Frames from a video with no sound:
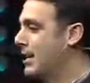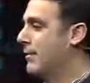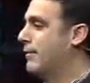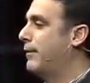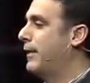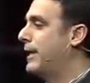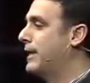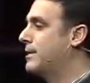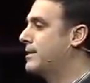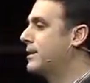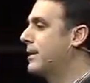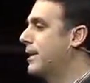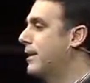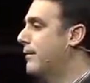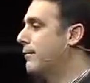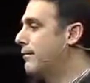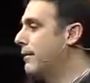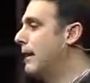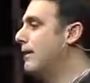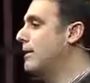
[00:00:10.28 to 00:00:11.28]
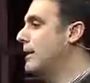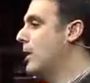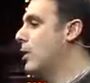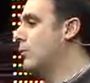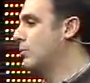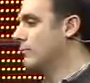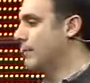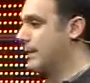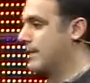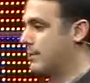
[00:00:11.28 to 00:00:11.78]
of his very
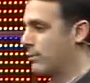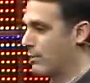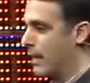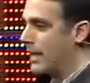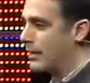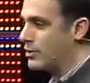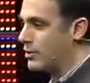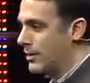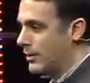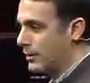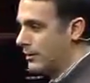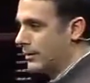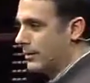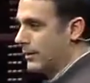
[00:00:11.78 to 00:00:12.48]
own resurrection.